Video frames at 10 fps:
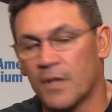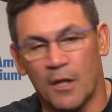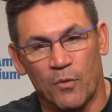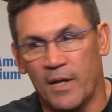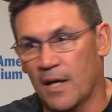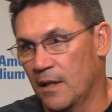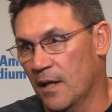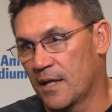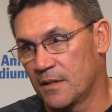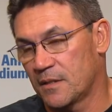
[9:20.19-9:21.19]
No, we had a
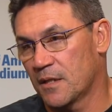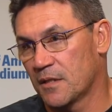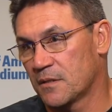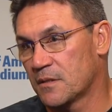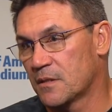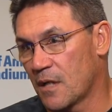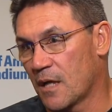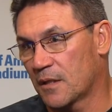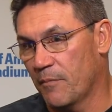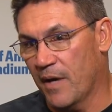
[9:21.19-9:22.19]
lot of discussions and
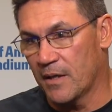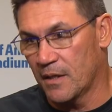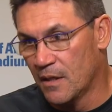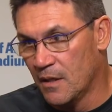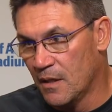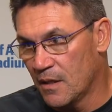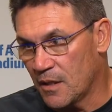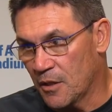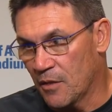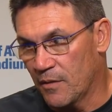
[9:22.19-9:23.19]
talked about it.
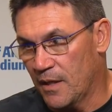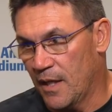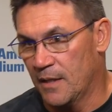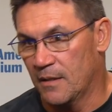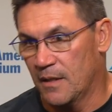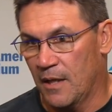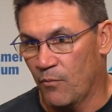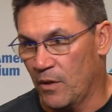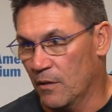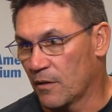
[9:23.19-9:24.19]
You know,
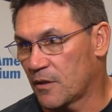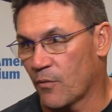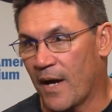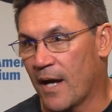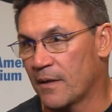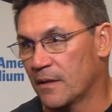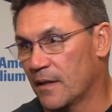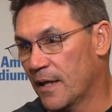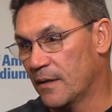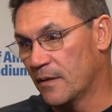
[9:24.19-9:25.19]
and we looked around,
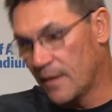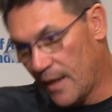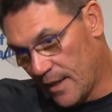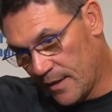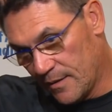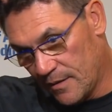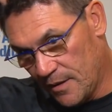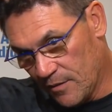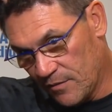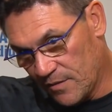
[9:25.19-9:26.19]
and
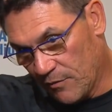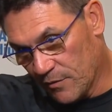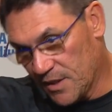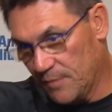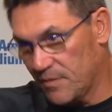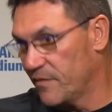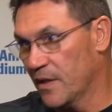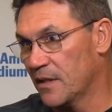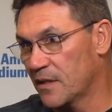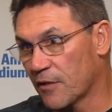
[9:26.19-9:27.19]
you know, several teams have
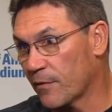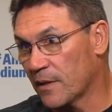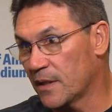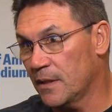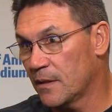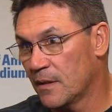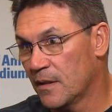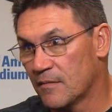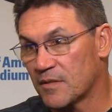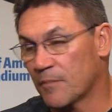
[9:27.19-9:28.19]
done it differently.
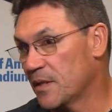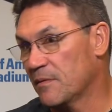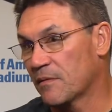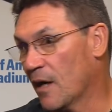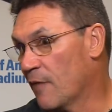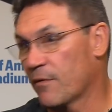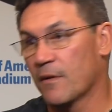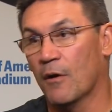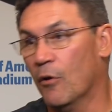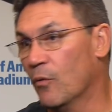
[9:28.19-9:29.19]
Some teams have gone for
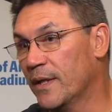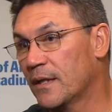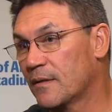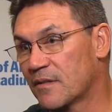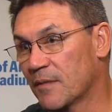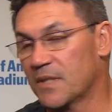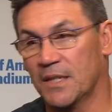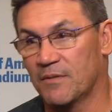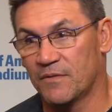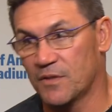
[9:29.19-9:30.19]
the whole week. Some
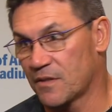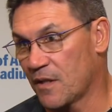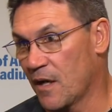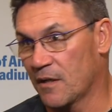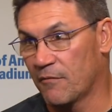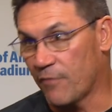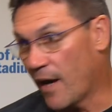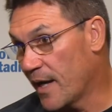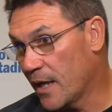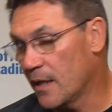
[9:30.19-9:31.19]
teams have just gone on
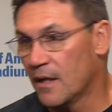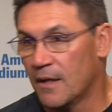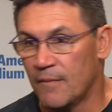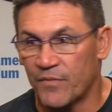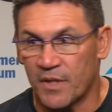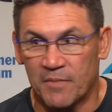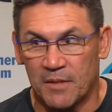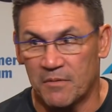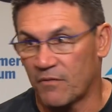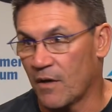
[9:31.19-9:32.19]
Friday. Some
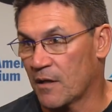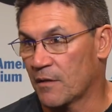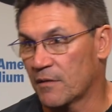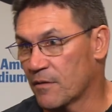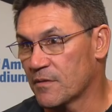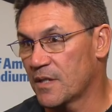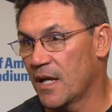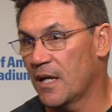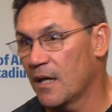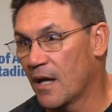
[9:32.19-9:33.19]
teams have gone on Thursday.